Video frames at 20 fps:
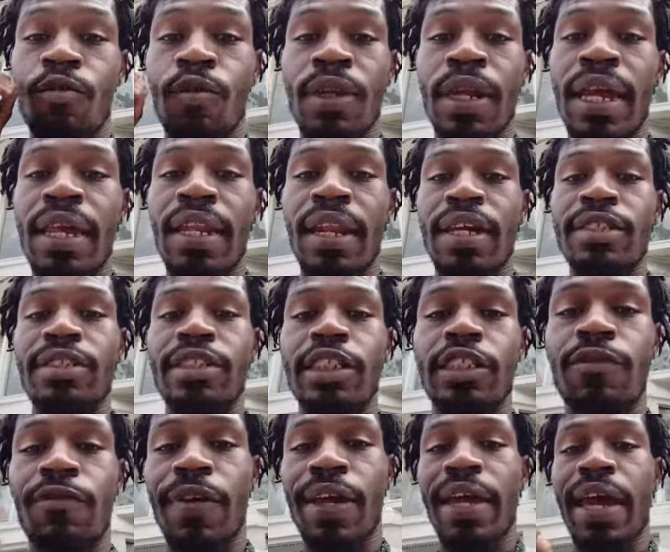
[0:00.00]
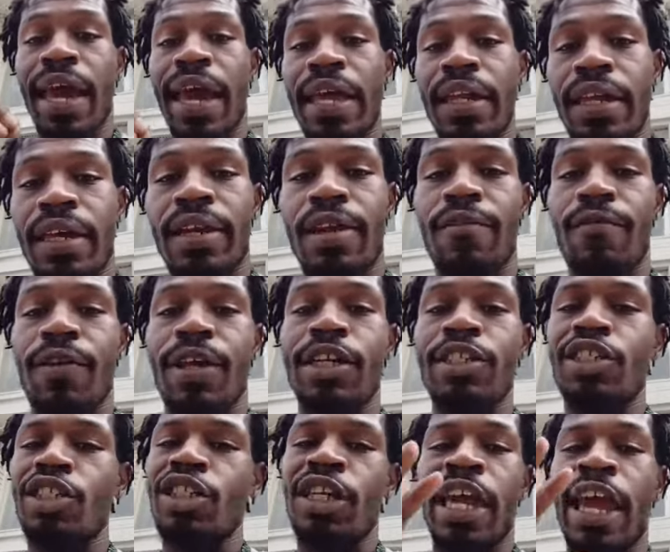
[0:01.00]
when they launch this fake alien
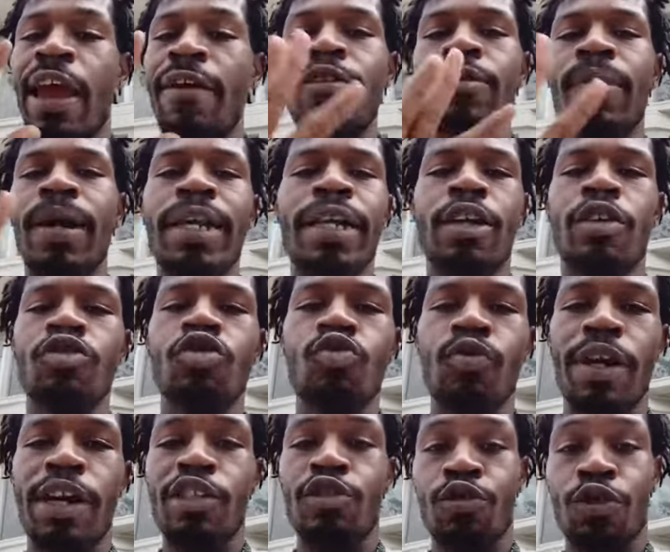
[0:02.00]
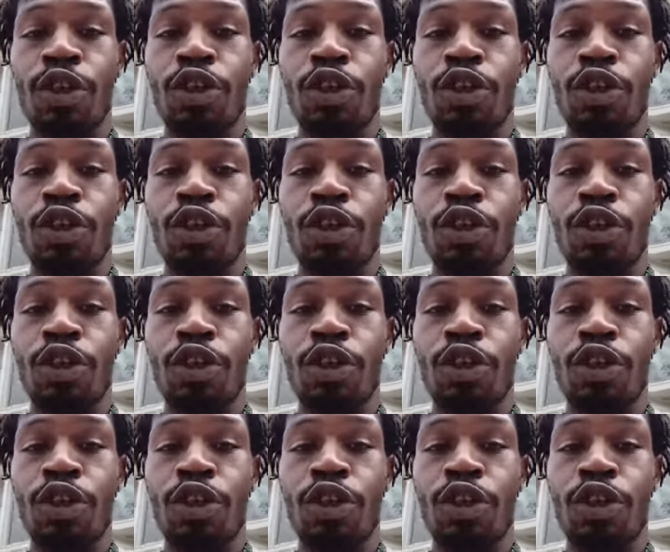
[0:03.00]
invasion, everybody gonna swear it's